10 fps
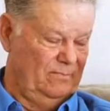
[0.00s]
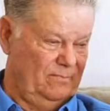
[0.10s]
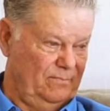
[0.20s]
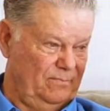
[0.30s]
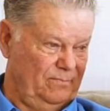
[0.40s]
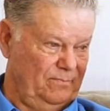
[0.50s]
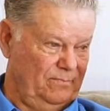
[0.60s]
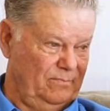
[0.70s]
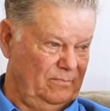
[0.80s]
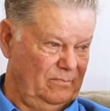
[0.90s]

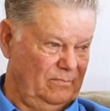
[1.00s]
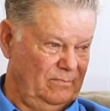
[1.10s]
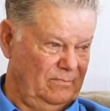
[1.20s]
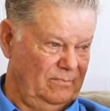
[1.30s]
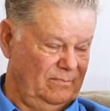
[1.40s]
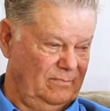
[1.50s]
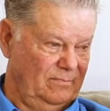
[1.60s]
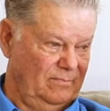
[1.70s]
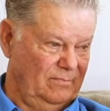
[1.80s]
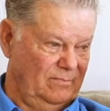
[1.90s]

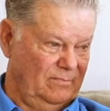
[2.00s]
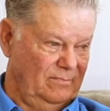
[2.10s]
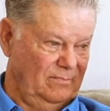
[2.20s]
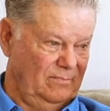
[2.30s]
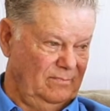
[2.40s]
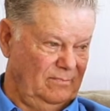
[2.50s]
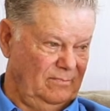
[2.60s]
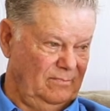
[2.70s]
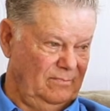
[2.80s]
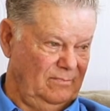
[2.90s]

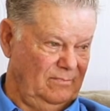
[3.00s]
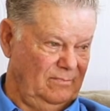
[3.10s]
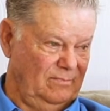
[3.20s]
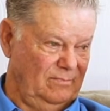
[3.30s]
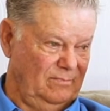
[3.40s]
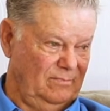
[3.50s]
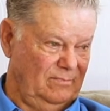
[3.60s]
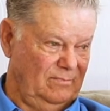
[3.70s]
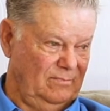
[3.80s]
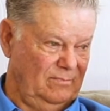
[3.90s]

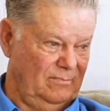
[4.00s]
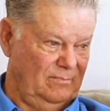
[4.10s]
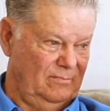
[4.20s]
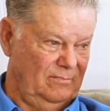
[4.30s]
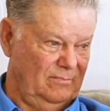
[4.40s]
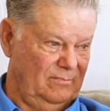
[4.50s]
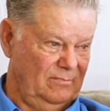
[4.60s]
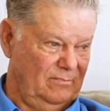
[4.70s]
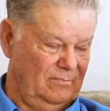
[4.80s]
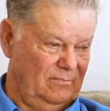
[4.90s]

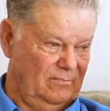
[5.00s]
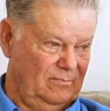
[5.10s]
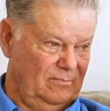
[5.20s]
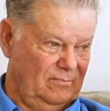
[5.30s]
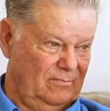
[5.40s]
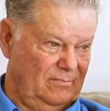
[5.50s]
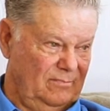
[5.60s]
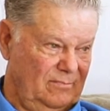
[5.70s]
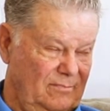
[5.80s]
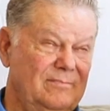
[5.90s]

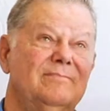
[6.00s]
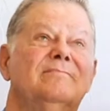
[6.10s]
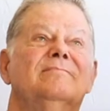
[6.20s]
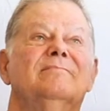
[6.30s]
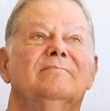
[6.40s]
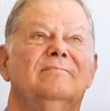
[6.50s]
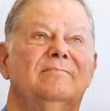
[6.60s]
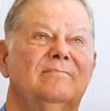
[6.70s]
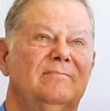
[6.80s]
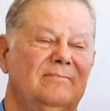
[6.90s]

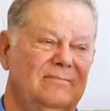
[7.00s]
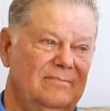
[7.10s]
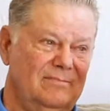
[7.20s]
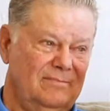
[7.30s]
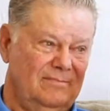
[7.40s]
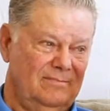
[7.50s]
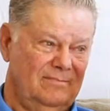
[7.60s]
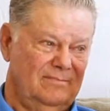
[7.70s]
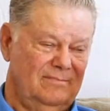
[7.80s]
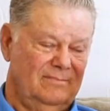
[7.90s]
(not speaking)